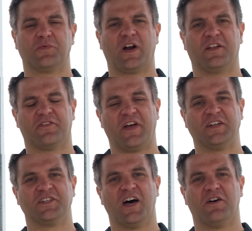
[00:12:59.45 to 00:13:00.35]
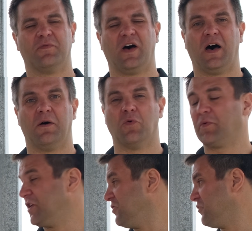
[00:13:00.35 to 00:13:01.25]
out at the range now. What
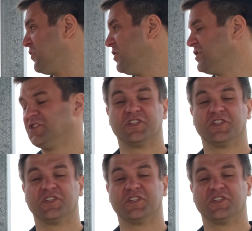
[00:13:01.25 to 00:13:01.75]
we're going to do first is just